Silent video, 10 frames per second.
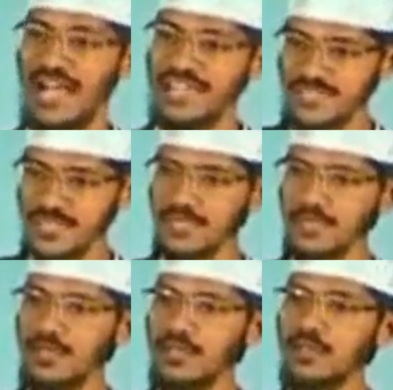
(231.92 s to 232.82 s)

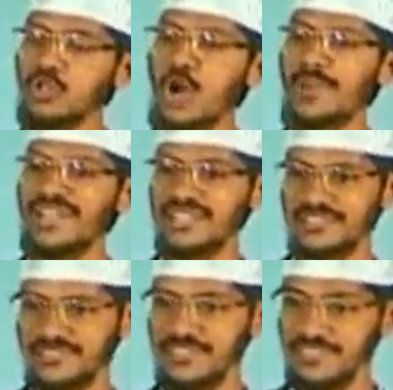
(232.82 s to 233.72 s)
until
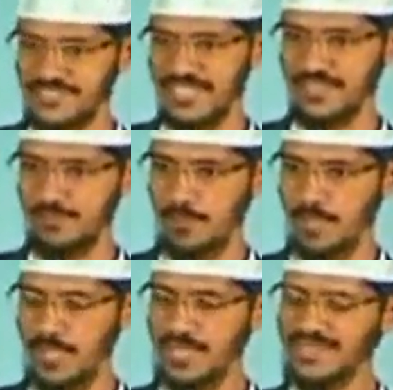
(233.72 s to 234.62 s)
Copernicus said
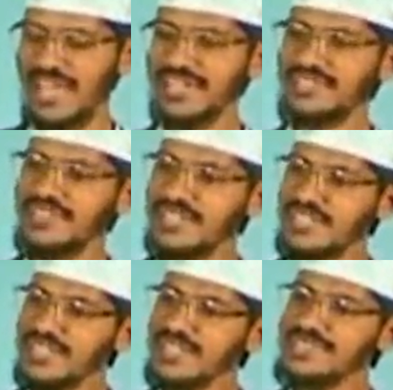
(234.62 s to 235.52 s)
that the
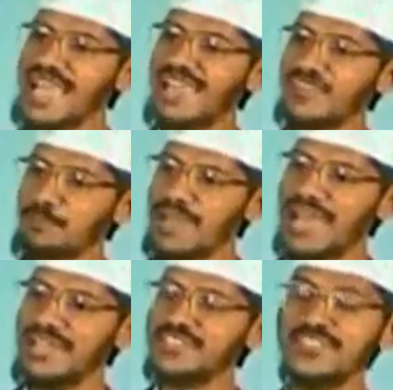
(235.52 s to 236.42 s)
earth and the
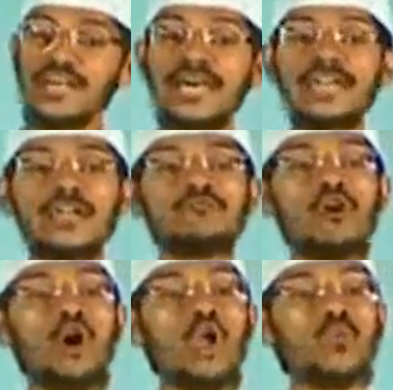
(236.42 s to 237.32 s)
planets
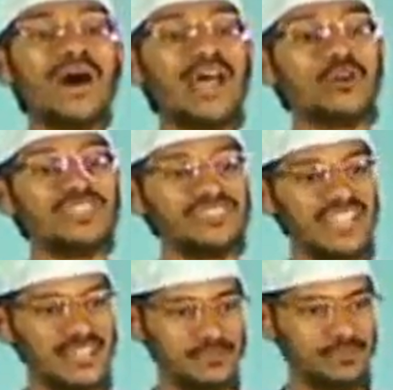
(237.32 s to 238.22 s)
revolve around the
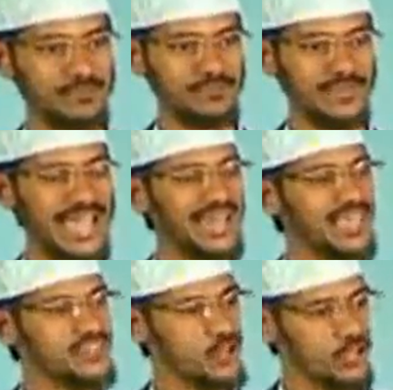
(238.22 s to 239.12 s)
sun. And
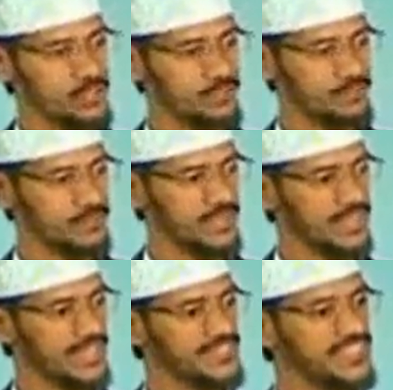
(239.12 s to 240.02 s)
later on, in